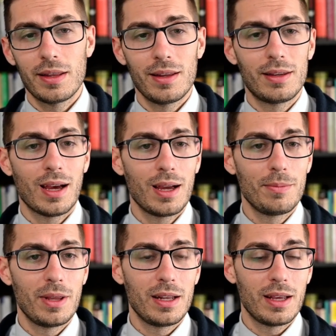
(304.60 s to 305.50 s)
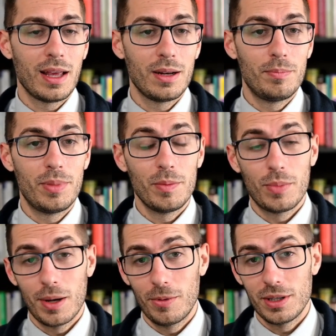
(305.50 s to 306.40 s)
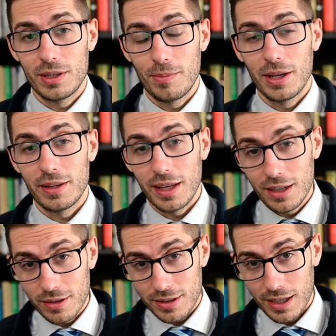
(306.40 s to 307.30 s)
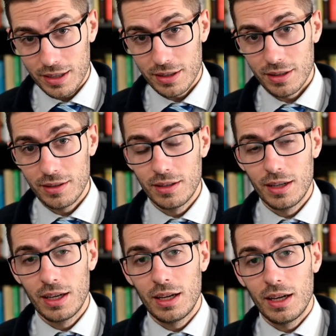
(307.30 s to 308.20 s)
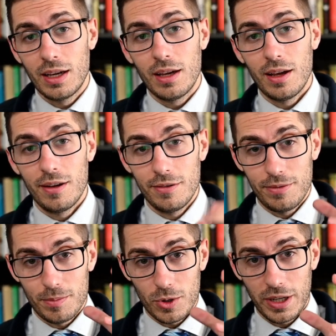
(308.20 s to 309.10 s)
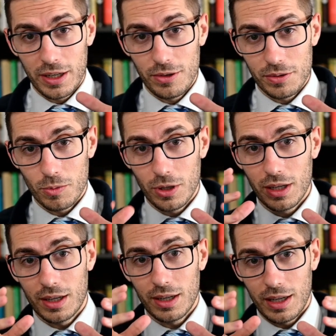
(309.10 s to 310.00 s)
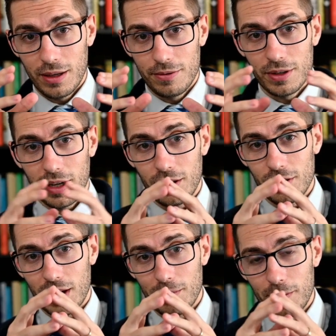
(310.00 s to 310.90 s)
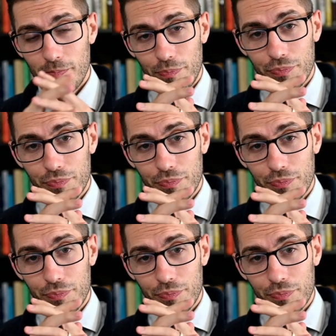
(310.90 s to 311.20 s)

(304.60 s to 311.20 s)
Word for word: at the time that had been published about the intersection of Moreno's work and of psychodrama,